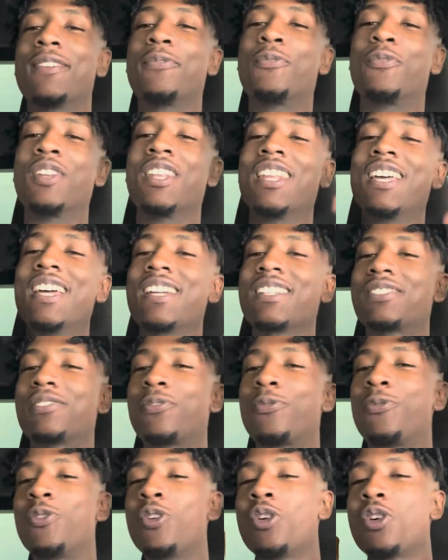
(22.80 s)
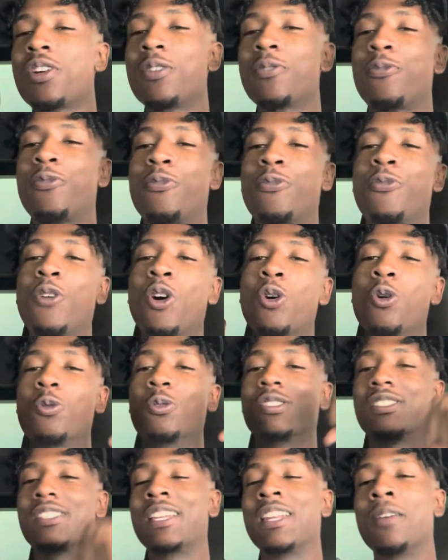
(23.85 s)
Flex for the
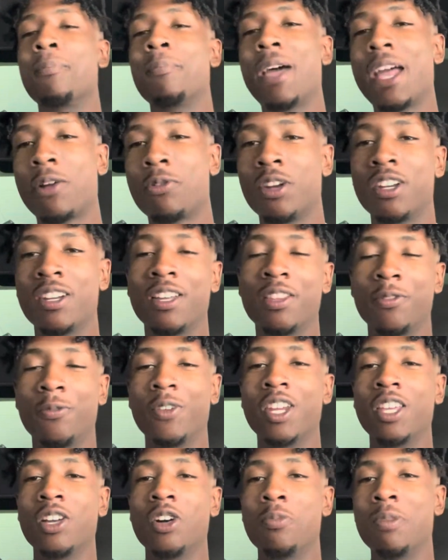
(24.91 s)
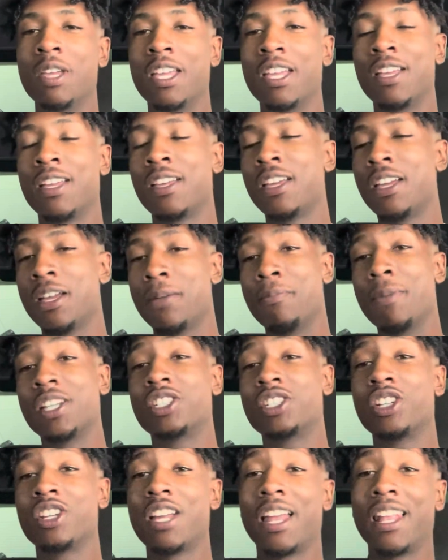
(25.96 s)
folks. And I'm back with another video, man. Make
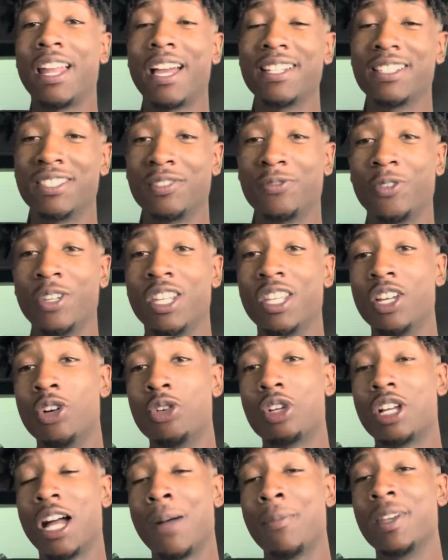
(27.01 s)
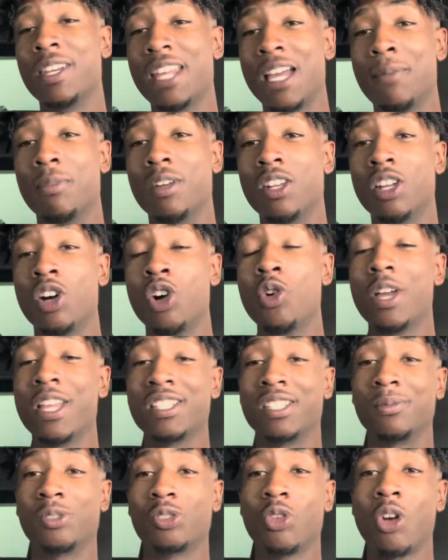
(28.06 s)
sure y'all like this video, comment down below, and
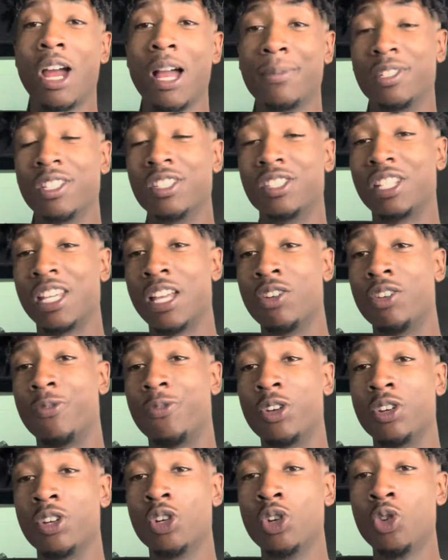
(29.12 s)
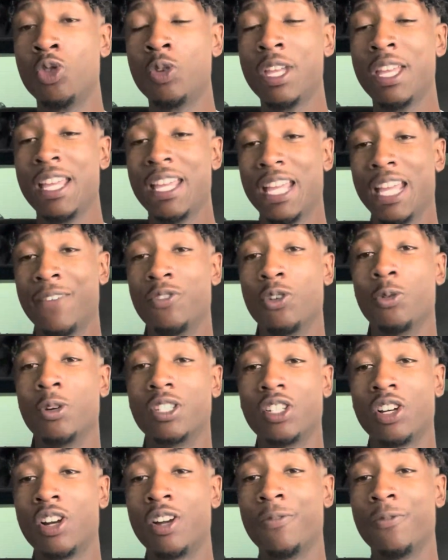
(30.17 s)
subscribe to the channel if you're new. If you're a
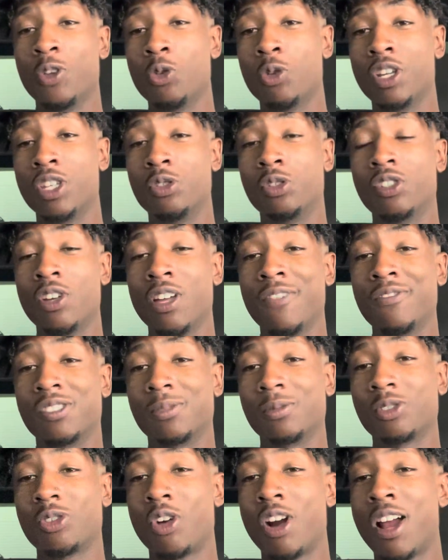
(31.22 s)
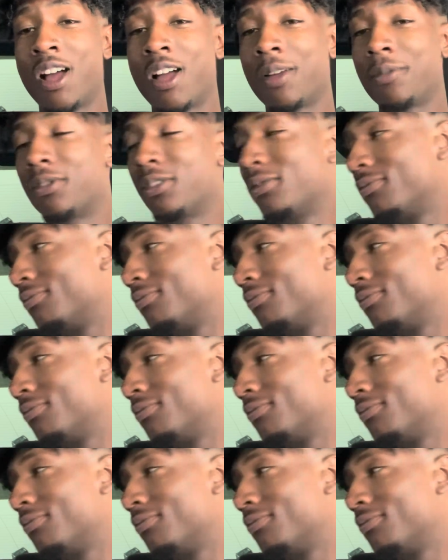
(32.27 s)
returning viewer and you still haven't subscribed,